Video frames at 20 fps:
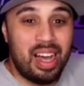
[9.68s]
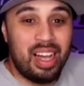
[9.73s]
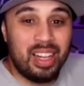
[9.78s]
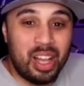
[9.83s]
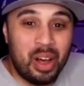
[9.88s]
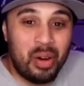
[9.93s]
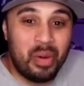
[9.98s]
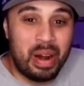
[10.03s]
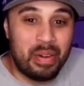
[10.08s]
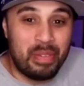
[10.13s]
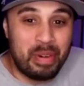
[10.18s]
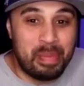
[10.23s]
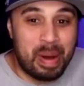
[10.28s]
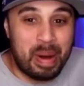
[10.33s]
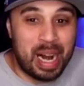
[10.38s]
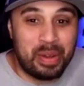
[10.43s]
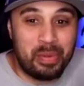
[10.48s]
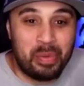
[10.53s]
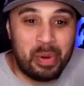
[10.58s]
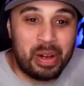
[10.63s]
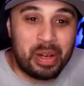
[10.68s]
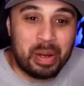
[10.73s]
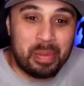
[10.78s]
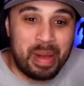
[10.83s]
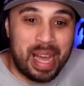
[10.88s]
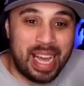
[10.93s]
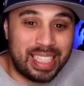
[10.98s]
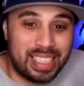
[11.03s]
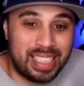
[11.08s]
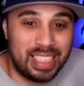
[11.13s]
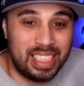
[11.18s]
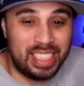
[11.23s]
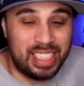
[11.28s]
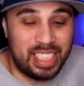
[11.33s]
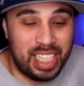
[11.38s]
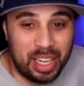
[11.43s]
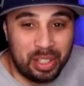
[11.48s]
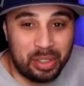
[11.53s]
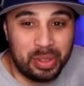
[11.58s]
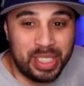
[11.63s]
Hello, everybody. Welcome back to the
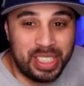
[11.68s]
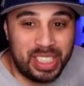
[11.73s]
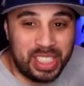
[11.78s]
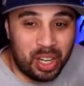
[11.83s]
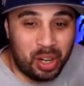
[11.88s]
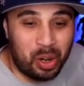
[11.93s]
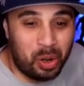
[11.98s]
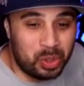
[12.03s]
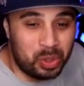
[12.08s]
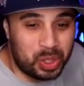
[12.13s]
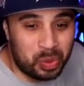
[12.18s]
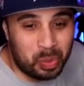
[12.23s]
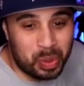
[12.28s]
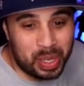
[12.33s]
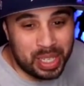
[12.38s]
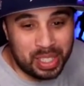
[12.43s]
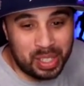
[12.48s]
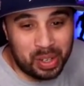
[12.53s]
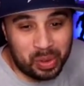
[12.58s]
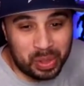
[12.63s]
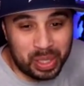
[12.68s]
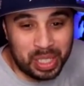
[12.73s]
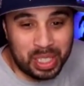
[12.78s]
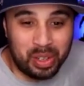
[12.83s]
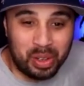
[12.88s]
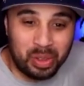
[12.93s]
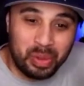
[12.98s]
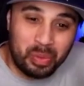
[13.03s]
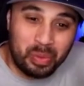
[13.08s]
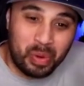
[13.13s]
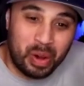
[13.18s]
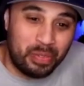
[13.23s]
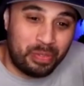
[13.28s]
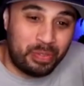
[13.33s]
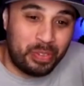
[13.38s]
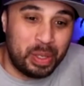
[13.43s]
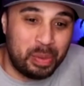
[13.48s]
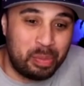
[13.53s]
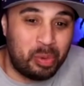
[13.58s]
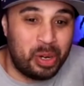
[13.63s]
channel. It's your host, the one and only one,
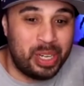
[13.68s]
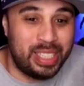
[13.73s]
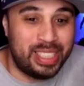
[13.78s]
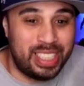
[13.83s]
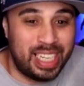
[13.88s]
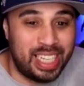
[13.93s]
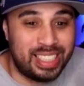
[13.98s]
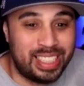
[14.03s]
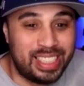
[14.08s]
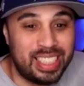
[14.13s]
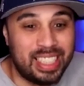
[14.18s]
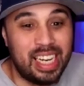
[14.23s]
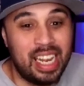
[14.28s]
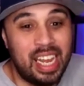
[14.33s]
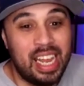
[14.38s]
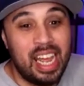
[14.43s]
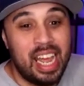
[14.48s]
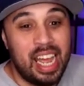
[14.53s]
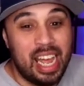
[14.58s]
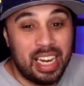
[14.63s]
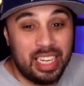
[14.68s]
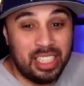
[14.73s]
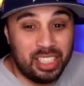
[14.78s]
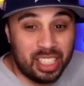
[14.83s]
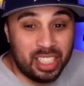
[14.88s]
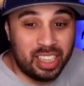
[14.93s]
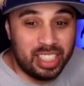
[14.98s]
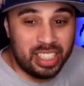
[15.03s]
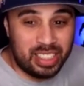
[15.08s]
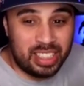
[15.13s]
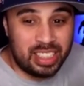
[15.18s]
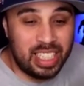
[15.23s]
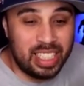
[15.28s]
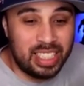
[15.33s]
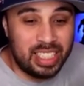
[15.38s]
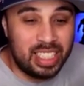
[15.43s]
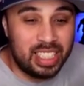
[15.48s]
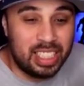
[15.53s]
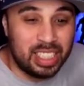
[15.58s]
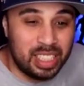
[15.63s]
Fleet Boy Jetson. And you're listening
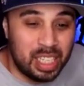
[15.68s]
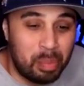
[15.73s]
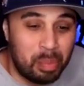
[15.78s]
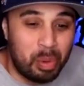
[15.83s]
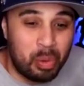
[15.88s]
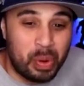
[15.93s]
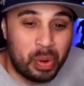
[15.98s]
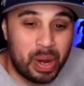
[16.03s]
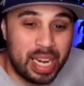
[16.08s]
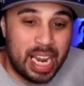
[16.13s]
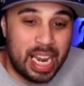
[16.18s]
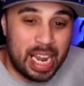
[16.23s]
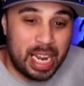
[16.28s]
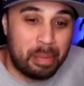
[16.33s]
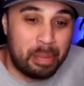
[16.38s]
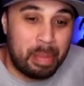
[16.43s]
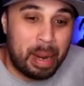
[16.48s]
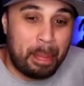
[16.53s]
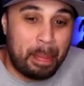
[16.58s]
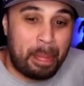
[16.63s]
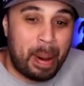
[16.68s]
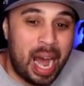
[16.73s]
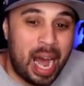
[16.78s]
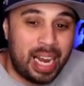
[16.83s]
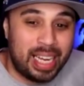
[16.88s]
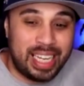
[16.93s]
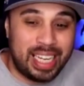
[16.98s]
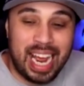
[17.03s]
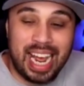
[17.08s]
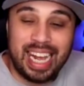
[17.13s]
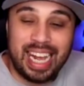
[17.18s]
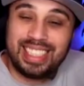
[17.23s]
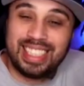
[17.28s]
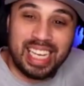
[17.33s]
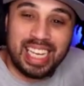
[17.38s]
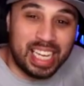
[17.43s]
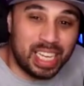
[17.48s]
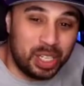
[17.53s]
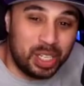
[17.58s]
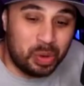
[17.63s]
to the #1 anime podcast
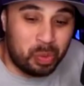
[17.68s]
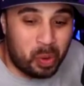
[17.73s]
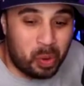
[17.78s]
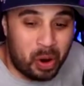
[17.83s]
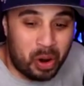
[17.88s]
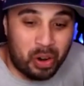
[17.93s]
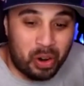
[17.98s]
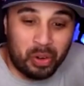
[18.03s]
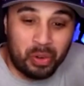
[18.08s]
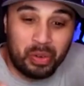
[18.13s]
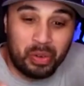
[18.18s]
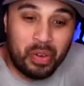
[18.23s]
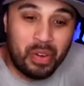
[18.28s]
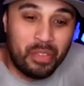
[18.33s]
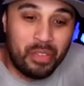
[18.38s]
in the world,